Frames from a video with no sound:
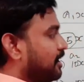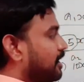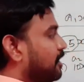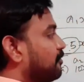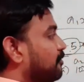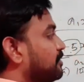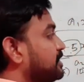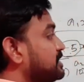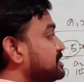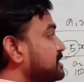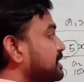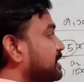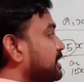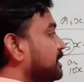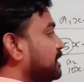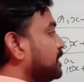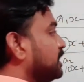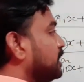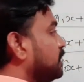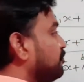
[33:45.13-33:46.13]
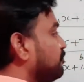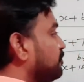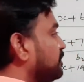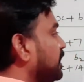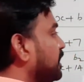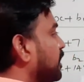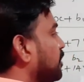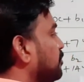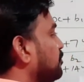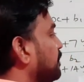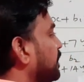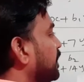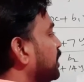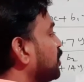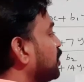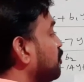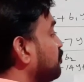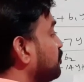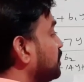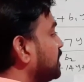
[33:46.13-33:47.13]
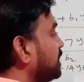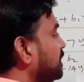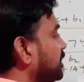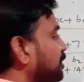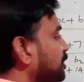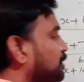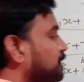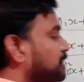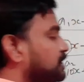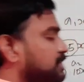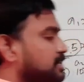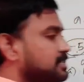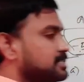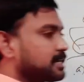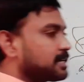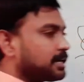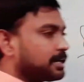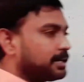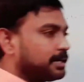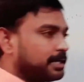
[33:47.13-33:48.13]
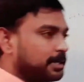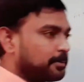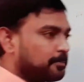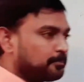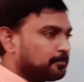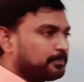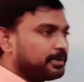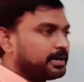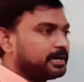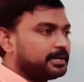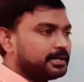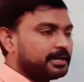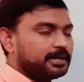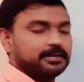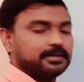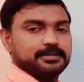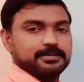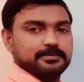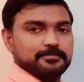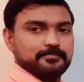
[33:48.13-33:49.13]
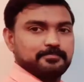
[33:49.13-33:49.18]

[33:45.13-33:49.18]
We said if the pair of linear equations are dependent,